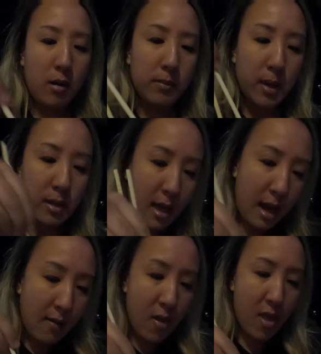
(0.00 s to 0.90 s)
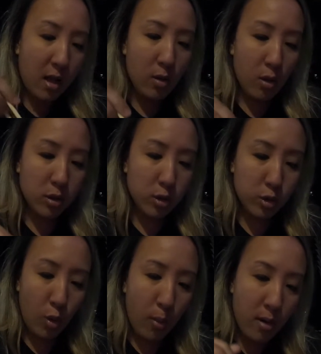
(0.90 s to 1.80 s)
But yeah, everything looks
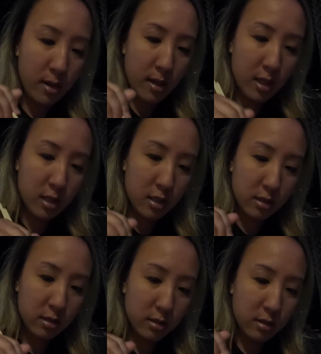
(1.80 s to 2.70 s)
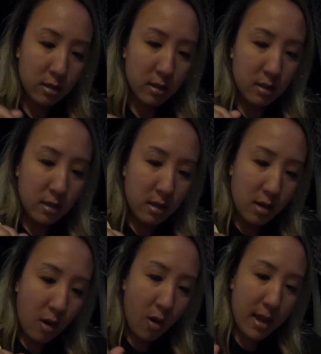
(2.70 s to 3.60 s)
super delicious.
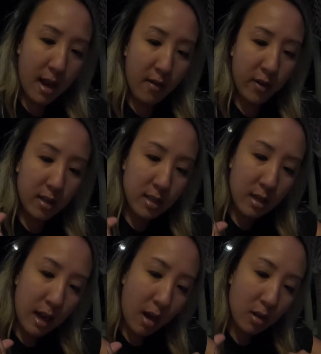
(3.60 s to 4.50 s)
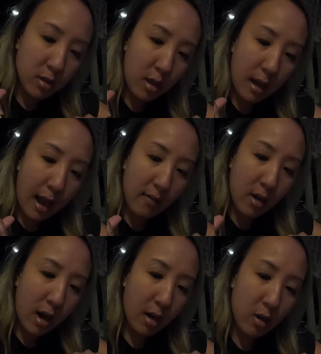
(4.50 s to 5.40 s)
Oh yeah, I forgot to tell you, I also got
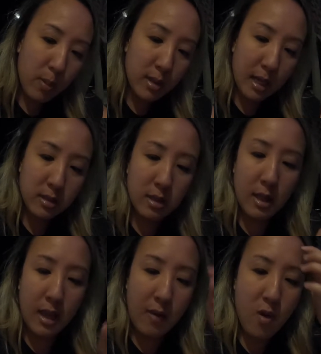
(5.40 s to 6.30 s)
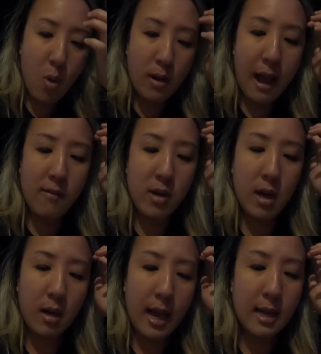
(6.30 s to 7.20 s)
avocado, but that's like, if you want
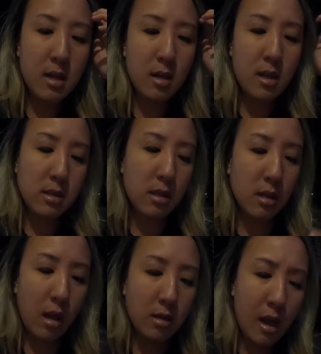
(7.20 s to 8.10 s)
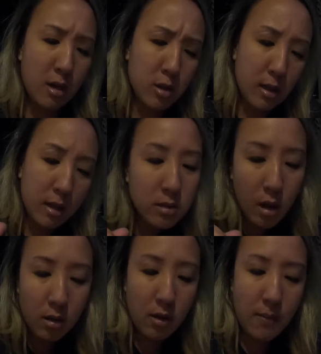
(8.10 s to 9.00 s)
avocado added on it, it's an extra, I think,
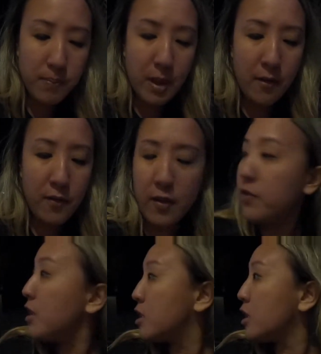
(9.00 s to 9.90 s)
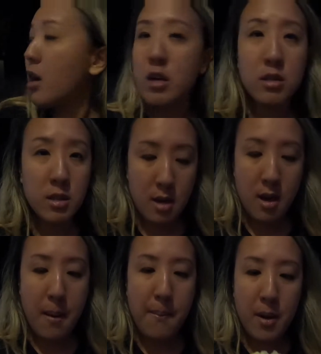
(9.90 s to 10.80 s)
$1.50 charge.
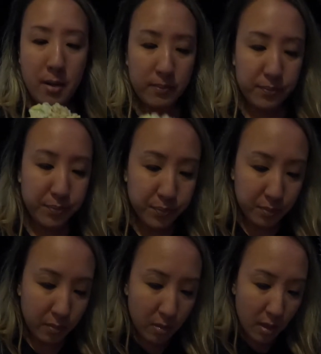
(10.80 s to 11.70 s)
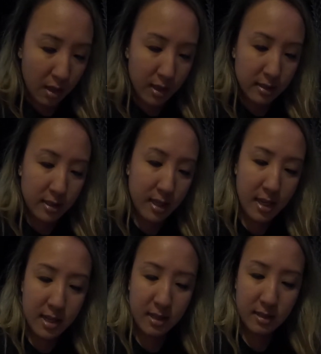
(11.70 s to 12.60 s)
But let's dig
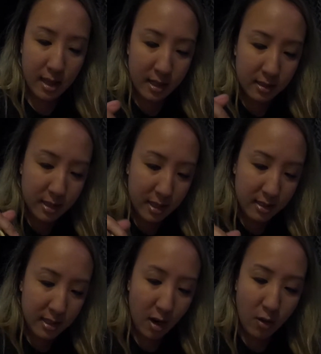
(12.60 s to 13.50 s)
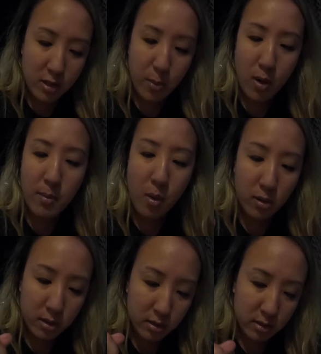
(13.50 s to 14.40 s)
in and see how this poke
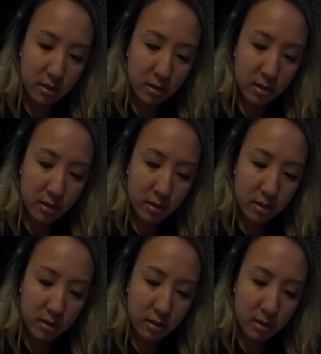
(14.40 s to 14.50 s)
bowl is.